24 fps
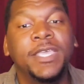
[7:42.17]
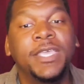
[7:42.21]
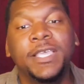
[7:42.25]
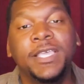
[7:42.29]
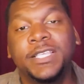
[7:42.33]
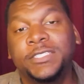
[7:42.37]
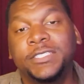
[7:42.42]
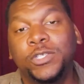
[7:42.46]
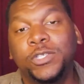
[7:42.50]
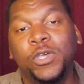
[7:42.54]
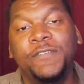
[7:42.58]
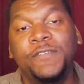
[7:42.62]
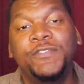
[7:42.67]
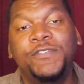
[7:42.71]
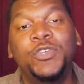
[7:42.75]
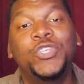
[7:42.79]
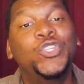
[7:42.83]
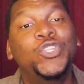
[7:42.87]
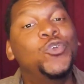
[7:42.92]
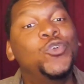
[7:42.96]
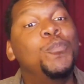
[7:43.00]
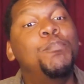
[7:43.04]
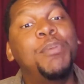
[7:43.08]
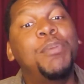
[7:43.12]
So if you
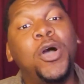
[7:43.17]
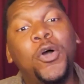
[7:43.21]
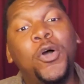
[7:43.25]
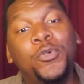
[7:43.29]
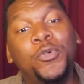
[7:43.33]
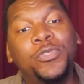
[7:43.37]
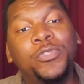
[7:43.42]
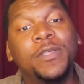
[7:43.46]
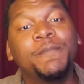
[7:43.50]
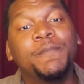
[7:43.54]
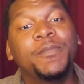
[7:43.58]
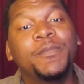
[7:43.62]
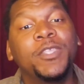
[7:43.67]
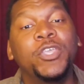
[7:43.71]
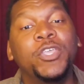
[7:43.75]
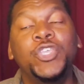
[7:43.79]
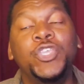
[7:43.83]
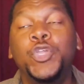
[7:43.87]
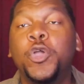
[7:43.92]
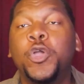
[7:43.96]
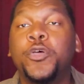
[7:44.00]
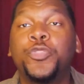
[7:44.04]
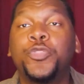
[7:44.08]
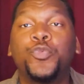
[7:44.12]
do both,
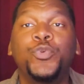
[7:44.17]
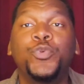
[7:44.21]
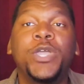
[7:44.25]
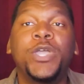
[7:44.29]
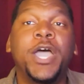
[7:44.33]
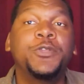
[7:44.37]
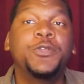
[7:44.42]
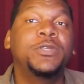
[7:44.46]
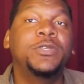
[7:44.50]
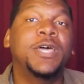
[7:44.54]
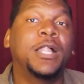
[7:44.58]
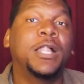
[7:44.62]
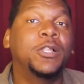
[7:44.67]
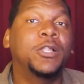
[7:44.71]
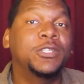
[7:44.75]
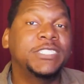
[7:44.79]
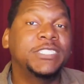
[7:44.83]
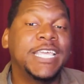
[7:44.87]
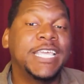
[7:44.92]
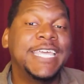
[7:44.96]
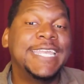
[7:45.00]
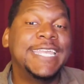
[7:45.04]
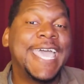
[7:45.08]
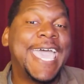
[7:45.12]
your
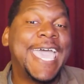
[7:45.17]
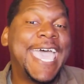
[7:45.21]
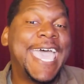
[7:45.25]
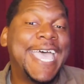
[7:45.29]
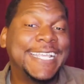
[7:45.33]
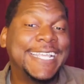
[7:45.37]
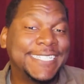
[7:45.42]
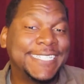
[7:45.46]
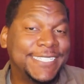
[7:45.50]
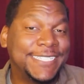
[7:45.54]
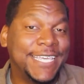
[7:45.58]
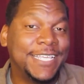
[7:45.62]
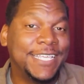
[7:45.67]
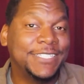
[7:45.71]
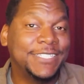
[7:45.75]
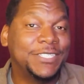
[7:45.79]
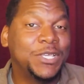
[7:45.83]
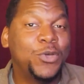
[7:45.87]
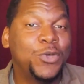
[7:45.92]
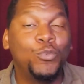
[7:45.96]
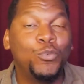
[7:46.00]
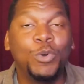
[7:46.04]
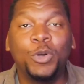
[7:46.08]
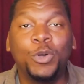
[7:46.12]
$300 in assets
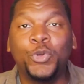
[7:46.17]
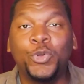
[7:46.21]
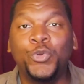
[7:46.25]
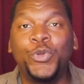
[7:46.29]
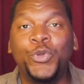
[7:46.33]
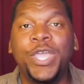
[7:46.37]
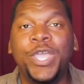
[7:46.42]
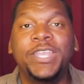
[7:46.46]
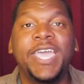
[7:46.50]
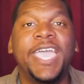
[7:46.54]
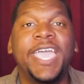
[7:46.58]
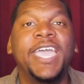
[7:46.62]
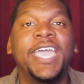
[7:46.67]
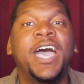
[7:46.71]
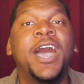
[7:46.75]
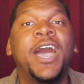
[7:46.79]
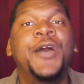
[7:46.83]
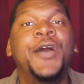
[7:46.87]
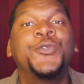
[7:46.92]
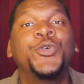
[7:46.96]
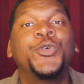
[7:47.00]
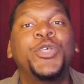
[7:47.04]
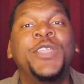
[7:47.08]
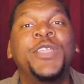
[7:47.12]
will create a
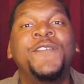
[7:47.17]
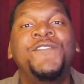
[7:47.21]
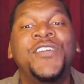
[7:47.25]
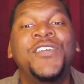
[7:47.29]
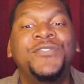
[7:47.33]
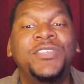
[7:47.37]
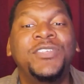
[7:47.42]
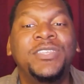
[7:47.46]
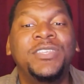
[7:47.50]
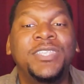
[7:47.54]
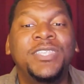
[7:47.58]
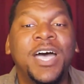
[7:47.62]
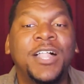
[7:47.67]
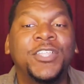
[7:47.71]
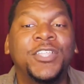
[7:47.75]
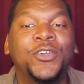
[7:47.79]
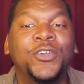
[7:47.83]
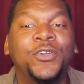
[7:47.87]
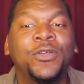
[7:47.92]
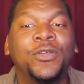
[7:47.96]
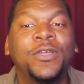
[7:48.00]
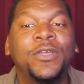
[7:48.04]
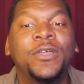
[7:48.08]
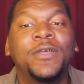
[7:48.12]

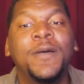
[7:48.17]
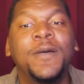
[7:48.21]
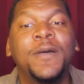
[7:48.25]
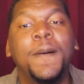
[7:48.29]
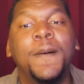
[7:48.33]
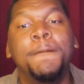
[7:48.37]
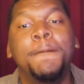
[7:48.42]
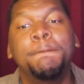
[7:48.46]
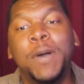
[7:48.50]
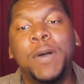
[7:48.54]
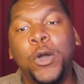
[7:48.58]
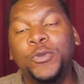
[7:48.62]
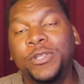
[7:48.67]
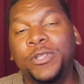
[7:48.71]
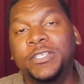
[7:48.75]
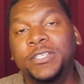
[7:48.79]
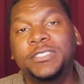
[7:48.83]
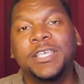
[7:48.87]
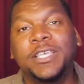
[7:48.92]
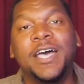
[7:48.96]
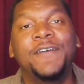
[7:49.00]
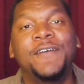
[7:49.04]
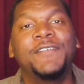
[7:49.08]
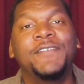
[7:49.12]
$150
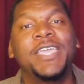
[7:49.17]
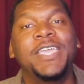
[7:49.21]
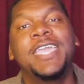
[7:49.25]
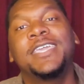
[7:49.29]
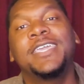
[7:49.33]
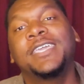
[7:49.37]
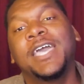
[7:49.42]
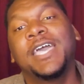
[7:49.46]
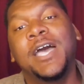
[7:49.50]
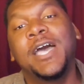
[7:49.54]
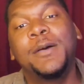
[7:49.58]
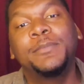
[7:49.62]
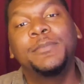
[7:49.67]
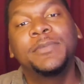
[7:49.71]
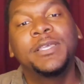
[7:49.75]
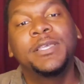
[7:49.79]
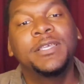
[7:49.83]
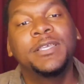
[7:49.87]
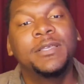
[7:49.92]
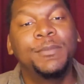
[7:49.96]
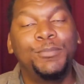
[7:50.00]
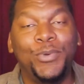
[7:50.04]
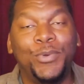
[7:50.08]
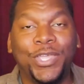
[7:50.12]
bonus of income,
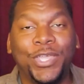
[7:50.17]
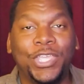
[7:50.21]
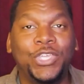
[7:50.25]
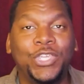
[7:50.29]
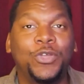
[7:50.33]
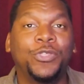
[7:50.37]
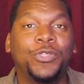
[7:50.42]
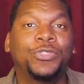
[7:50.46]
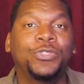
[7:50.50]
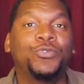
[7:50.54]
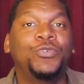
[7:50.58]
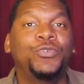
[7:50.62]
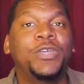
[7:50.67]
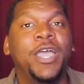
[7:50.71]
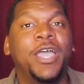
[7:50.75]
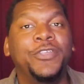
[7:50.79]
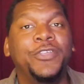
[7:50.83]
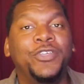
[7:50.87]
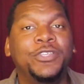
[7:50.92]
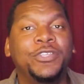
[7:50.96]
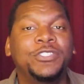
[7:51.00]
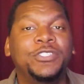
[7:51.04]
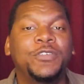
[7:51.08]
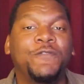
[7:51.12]
bringing your
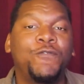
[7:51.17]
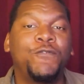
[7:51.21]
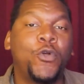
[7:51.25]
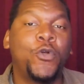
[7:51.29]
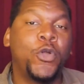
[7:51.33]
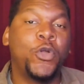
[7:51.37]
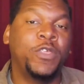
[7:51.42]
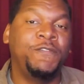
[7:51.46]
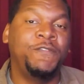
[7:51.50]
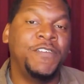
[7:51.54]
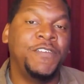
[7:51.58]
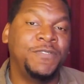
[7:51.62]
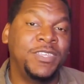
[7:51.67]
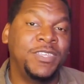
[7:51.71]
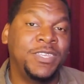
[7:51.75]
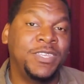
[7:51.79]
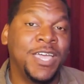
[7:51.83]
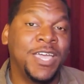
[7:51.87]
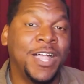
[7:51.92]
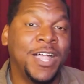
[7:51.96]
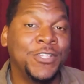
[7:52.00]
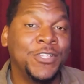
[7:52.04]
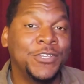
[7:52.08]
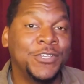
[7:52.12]
$300 to
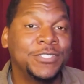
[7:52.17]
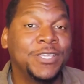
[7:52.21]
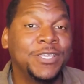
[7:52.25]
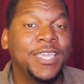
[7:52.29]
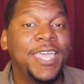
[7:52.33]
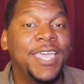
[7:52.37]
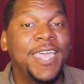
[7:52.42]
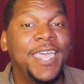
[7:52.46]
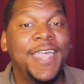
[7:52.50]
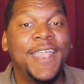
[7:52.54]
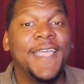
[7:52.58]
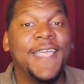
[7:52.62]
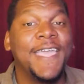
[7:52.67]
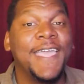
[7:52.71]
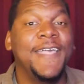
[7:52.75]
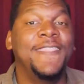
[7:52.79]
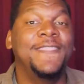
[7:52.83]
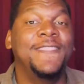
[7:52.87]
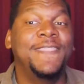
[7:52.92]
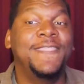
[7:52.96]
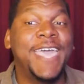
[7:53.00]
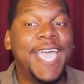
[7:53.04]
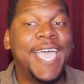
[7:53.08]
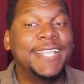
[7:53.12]
$450.
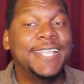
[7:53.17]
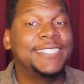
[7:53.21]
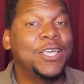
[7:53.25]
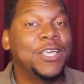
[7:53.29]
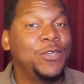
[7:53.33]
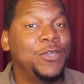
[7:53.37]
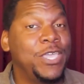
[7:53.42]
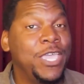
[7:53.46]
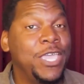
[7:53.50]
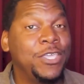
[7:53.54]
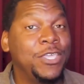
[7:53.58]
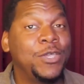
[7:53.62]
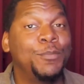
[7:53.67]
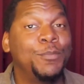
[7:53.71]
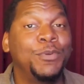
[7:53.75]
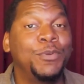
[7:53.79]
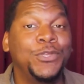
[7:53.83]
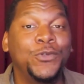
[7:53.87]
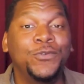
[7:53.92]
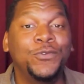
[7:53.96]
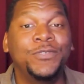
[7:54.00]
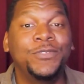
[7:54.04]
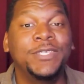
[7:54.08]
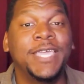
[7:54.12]
And that's how income
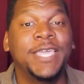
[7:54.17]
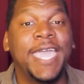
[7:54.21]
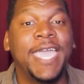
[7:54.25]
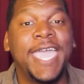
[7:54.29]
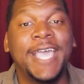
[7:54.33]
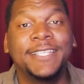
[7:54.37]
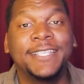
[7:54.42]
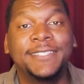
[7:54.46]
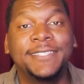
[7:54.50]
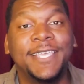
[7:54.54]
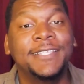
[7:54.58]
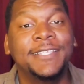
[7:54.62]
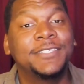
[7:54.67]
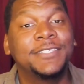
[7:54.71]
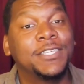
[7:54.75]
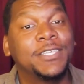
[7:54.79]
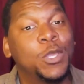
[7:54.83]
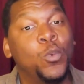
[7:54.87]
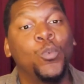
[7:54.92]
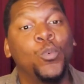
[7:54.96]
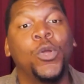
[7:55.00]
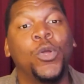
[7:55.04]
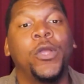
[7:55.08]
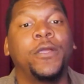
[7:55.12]
producing assets
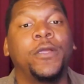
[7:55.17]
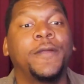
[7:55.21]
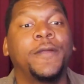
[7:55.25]
can work.